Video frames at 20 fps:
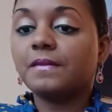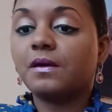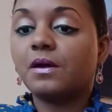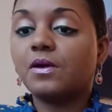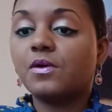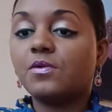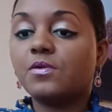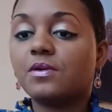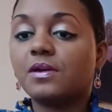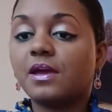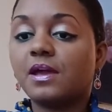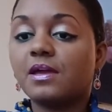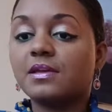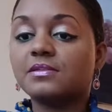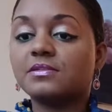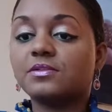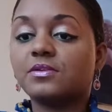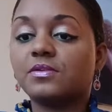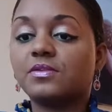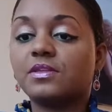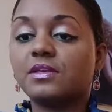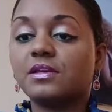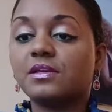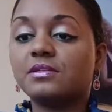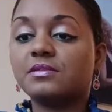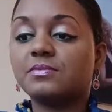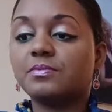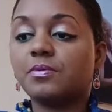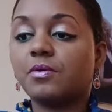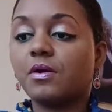Okay, so
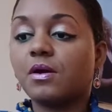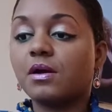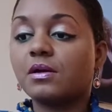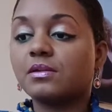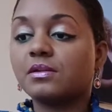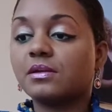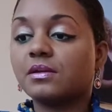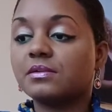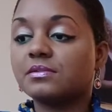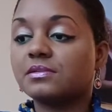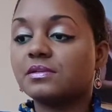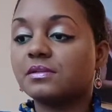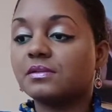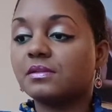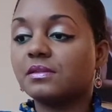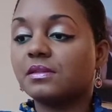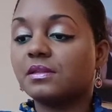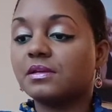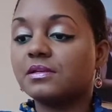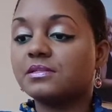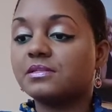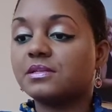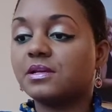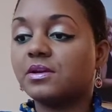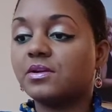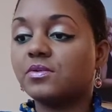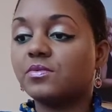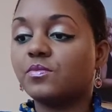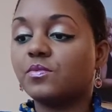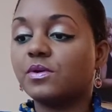this product, let's
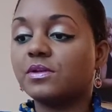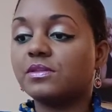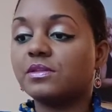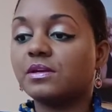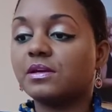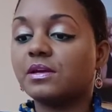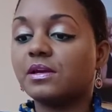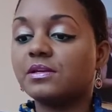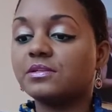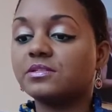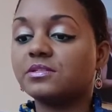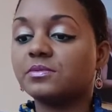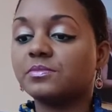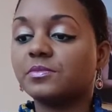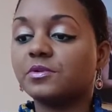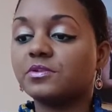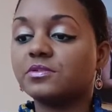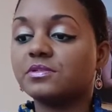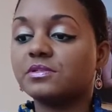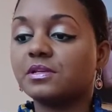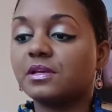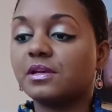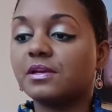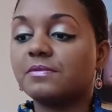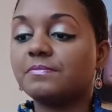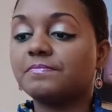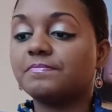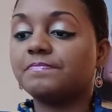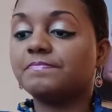hear what the customers say.